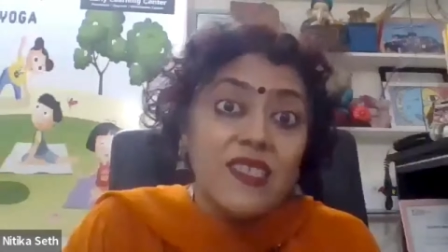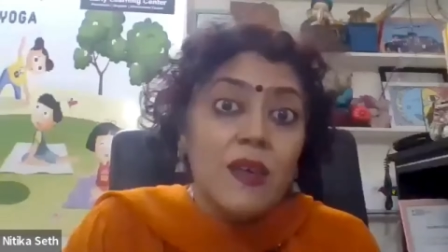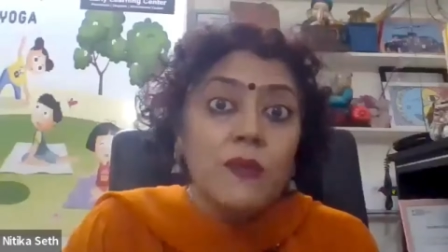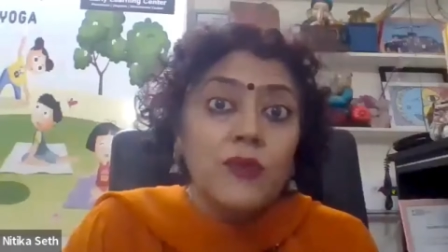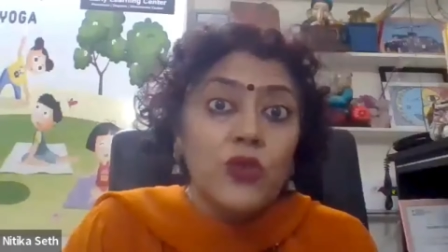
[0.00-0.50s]

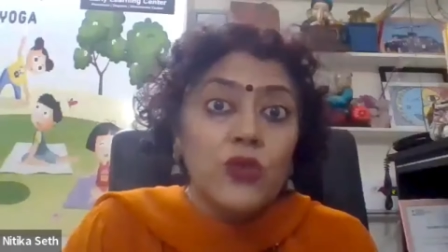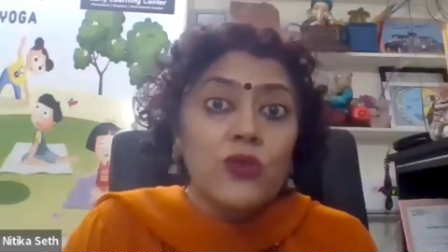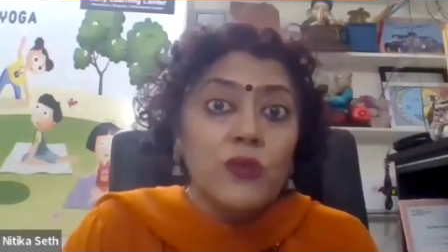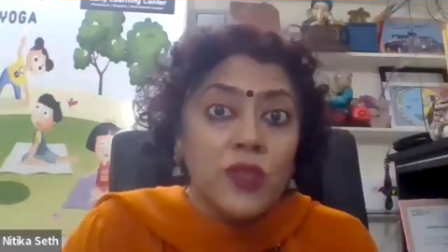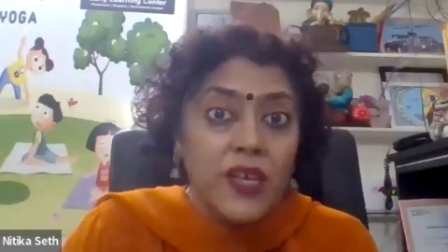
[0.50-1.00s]
some, you
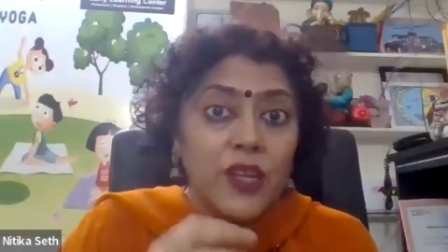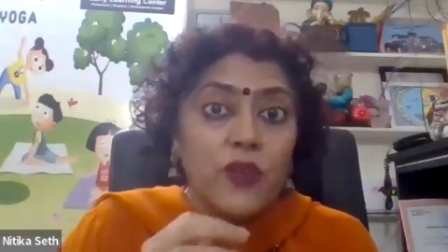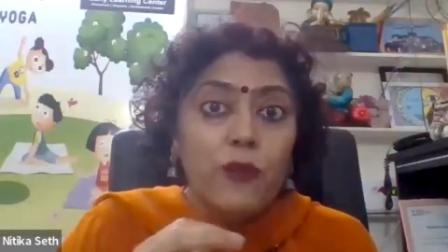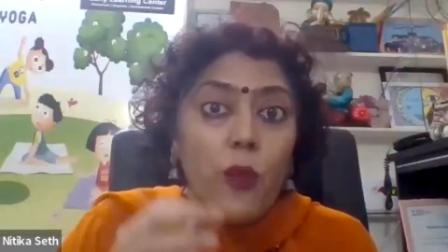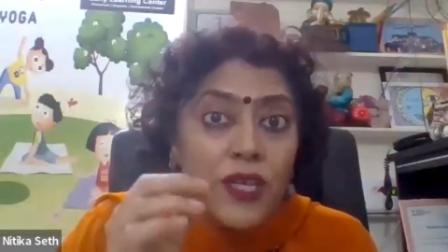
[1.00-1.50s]
know,
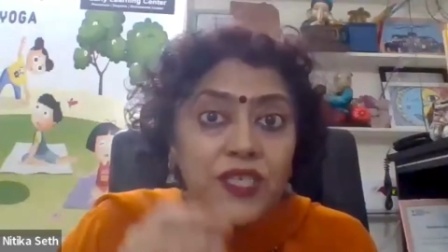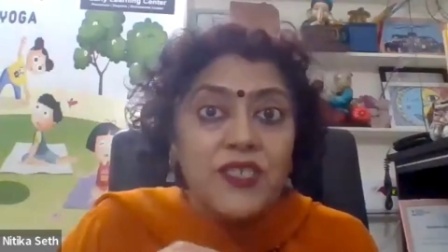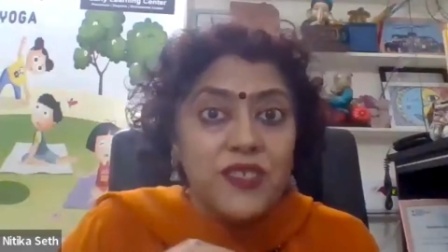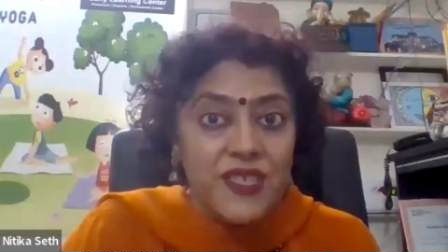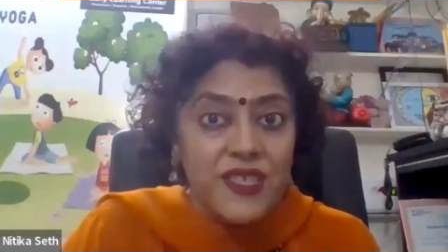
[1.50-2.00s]
kind of
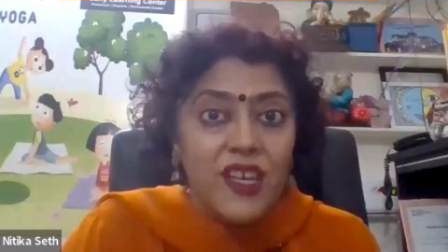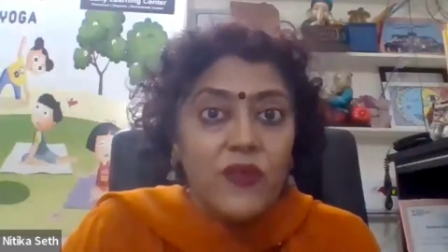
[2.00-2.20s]
pointers